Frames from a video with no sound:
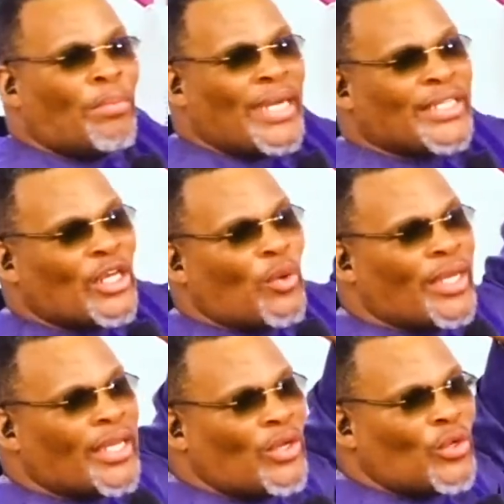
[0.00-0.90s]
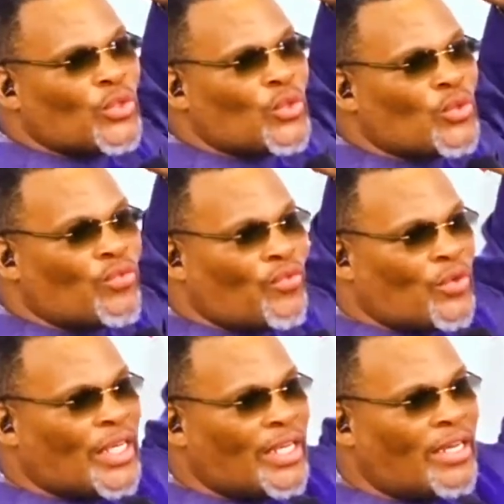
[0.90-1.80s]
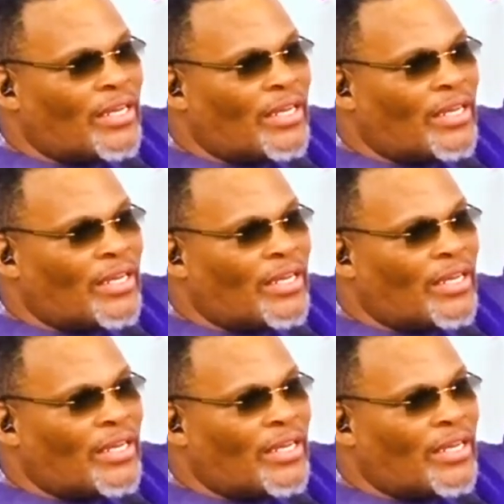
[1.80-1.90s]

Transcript: bachelwa ingelozi to vogil.